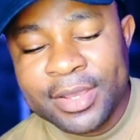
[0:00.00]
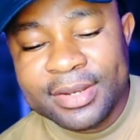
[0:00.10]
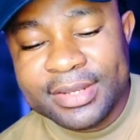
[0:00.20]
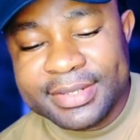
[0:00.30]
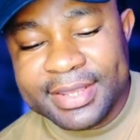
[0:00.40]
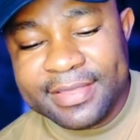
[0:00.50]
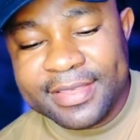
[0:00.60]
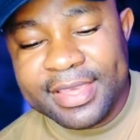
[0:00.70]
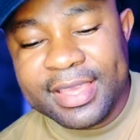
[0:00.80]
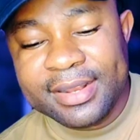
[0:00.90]
The
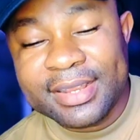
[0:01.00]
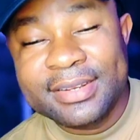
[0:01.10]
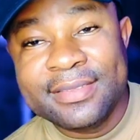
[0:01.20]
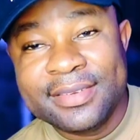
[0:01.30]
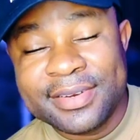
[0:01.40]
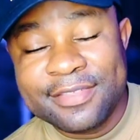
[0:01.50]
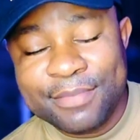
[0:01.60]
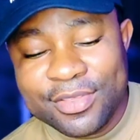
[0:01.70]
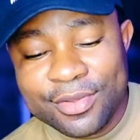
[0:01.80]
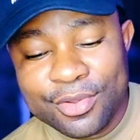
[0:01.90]
TCN, that is the
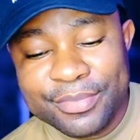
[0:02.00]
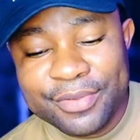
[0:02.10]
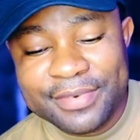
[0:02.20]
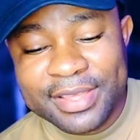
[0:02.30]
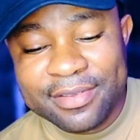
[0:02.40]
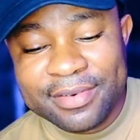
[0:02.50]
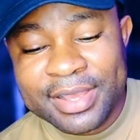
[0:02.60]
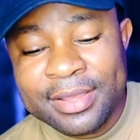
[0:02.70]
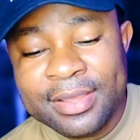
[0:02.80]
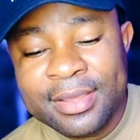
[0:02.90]
Transmission Company of
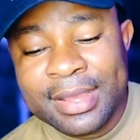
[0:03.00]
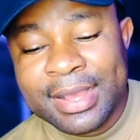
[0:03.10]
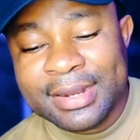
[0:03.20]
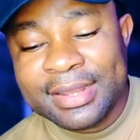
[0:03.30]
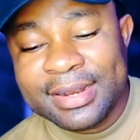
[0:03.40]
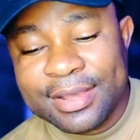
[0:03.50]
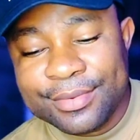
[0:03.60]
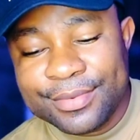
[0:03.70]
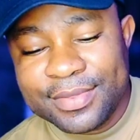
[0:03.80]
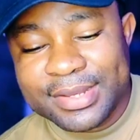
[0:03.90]
Nigeria, had
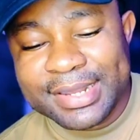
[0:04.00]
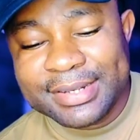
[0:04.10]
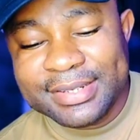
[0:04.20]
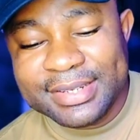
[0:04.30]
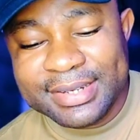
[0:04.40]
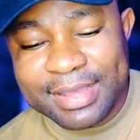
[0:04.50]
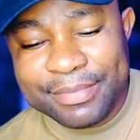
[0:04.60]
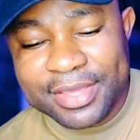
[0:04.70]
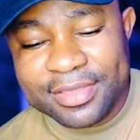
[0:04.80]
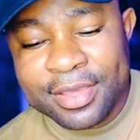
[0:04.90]
announced that the
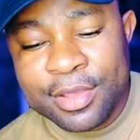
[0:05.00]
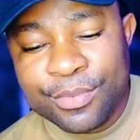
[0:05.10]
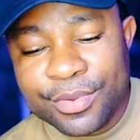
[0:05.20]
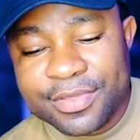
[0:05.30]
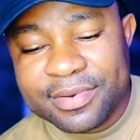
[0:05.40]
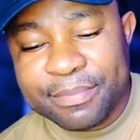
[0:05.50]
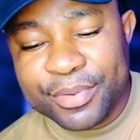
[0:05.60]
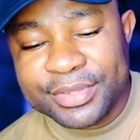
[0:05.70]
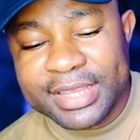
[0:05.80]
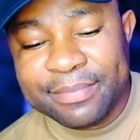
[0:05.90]
damage was
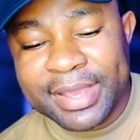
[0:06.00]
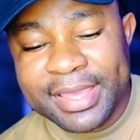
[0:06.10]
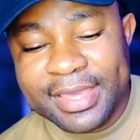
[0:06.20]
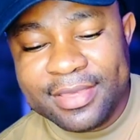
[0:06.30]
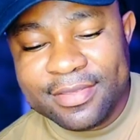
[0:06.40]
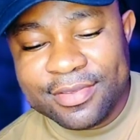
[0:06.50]
reported by East